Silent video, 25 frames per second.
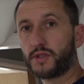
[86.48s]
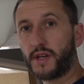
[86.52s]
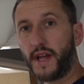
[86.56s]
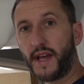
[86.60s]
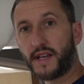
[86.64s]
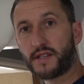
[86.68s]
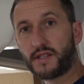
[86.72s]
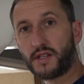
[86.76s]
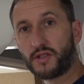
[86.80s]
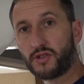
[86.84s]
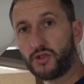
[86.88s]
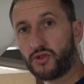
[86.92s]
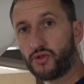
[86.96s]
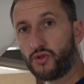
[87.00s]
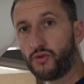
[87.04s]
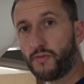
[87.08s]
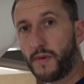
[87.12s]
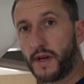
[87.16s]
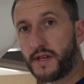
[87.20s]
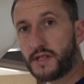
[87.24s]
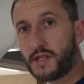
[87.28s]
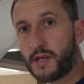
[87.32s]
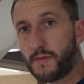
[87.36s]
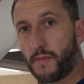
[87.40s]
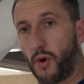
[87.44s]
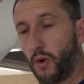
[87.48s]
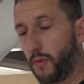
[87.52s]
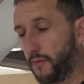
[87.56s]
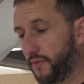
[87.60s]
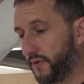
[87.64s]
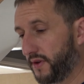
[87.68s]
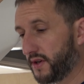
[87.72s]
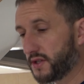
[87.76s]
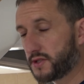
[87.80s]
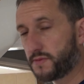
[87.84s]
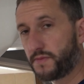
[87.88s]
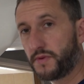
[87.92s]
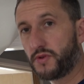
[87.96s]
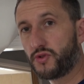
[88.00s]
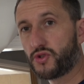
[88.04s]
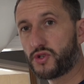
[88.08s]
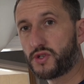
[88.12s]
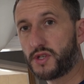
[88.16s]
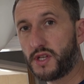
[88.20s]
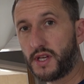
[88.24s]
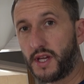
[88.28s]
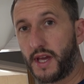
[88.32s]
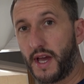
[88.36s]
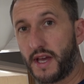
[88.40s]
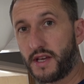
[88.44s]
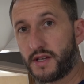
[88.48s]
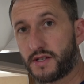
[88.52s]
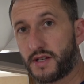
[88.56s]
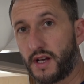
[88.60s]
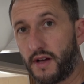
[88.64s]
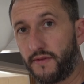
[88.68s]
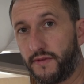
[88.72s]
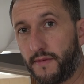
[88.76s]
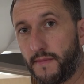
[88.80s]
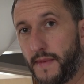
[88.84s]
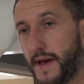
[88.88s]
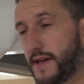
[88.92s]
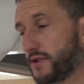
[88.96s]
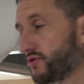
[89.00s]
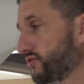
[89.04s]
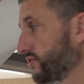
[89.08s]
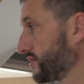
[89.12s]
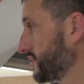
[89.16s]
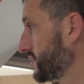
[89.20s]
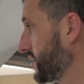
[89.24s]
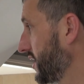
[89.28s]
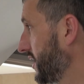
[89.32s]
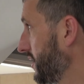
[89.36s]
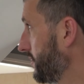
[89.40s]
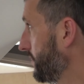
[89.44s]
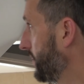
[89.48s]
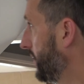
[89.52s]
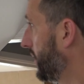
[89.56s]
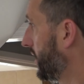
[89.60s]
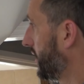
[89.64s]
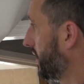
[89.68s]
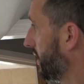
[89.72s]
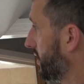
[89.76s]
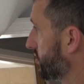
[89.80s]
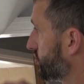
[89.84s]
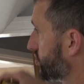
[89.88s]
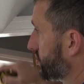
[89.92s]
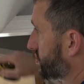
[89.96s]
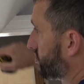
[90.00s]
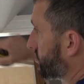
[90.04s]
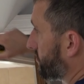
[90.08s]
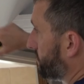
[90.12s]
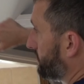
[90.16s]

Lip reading: next thing to do may seem obvious, but you just need to get yourself a measuring tape and just